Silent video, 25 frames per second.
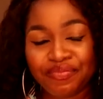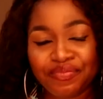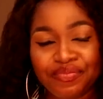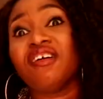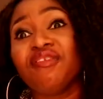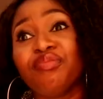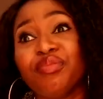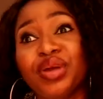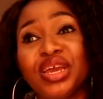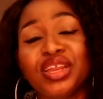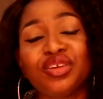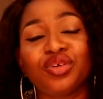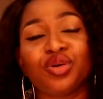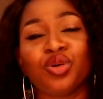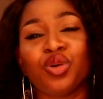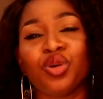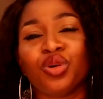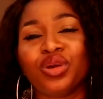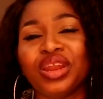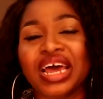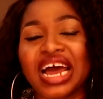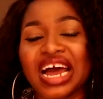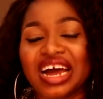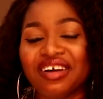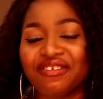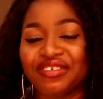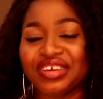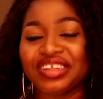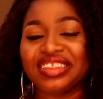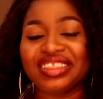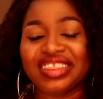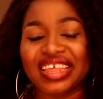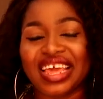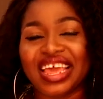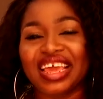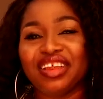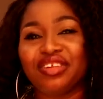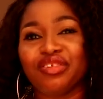Government own have
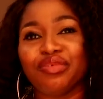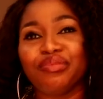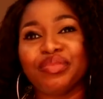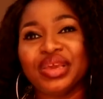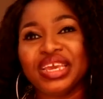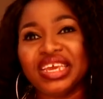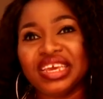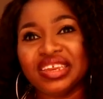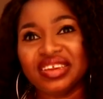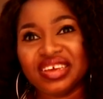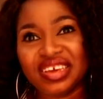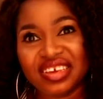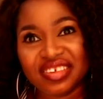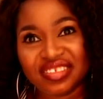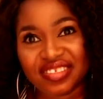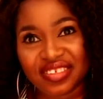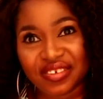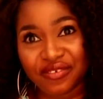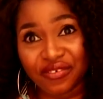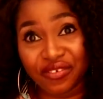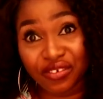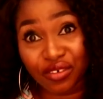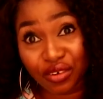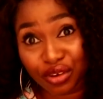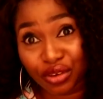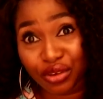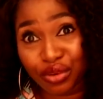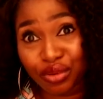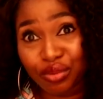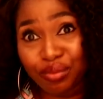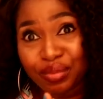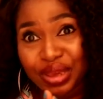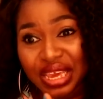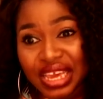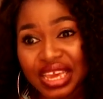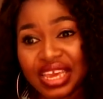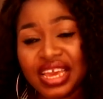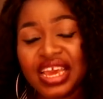it there to make it easy for you,
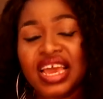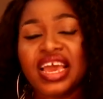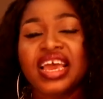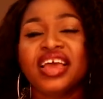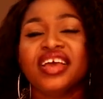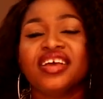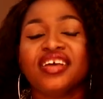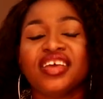me.